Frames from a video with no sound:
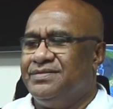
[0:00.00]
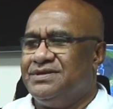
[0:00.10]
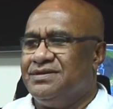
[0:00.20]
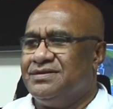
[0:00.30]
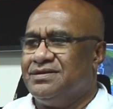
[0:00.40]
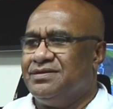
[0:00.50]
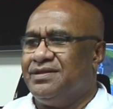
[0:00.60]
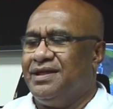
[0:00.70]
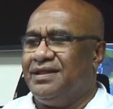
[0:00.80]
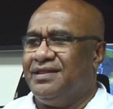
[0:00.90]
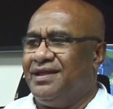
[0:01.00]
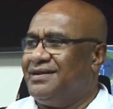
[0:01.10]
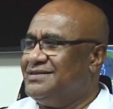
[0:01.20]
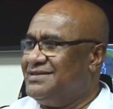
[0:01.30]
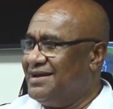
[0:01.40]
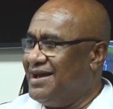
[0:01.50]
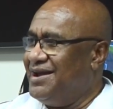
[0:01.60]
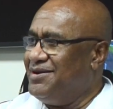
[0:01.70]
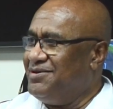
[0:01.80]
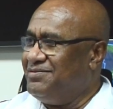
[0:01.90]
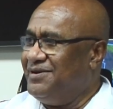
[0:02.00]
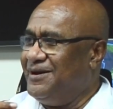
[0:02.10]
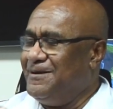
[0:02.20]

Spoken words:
So that's the kind of